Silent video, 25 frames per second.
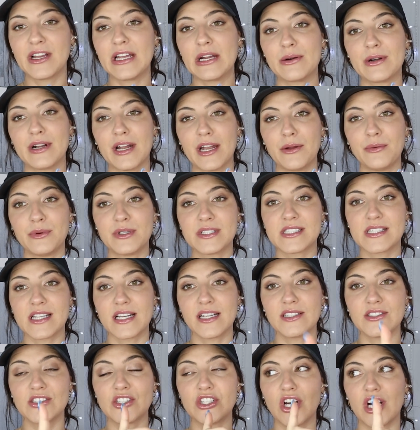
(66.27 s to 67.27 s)
don't care what anyone
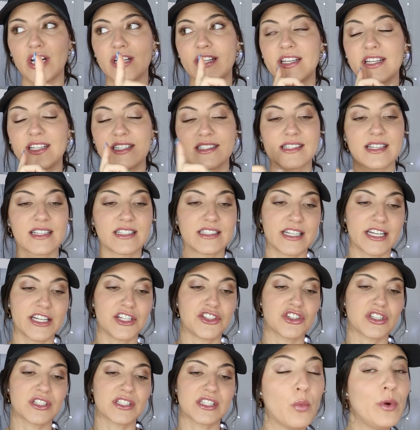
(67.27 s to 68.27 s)
says, yawning is
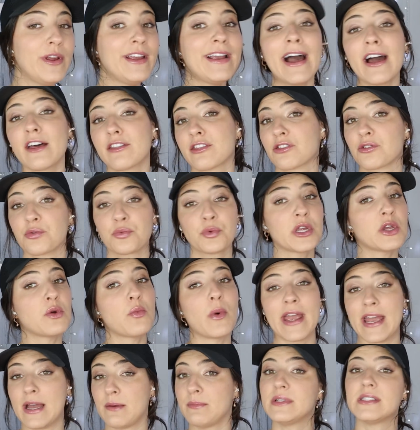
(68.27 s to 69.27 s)
contagious. We got three
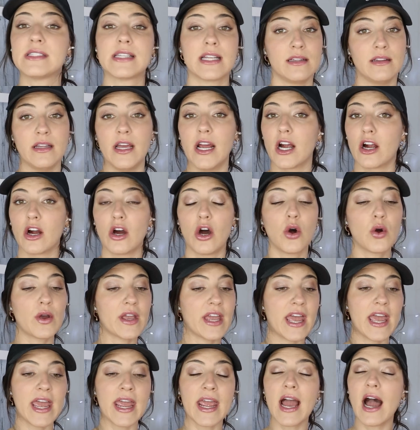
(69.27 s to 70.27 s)
whammies in there,
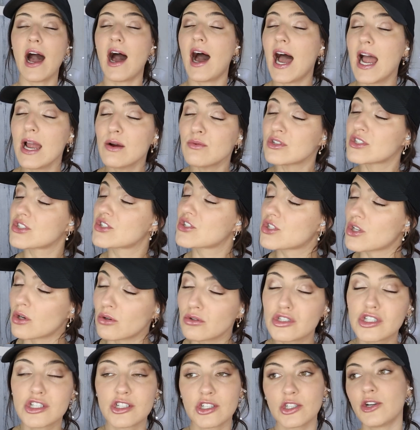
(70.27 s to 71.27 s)
okay? I was
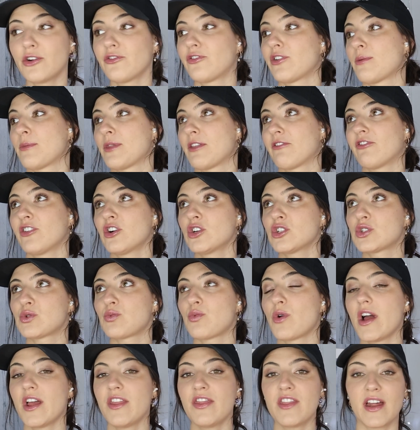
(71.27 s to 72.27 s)
so shook from the
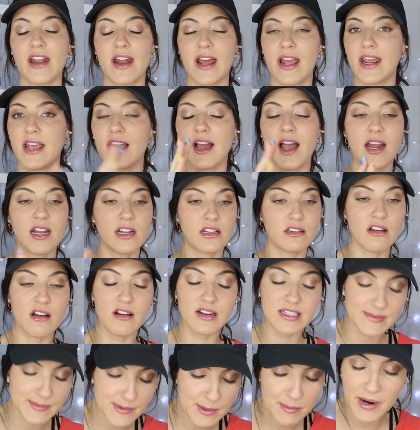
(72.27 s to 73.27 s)
first one that it kind of
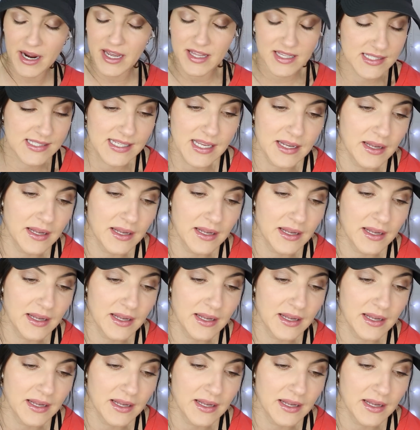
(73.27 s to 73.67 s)
lost me by the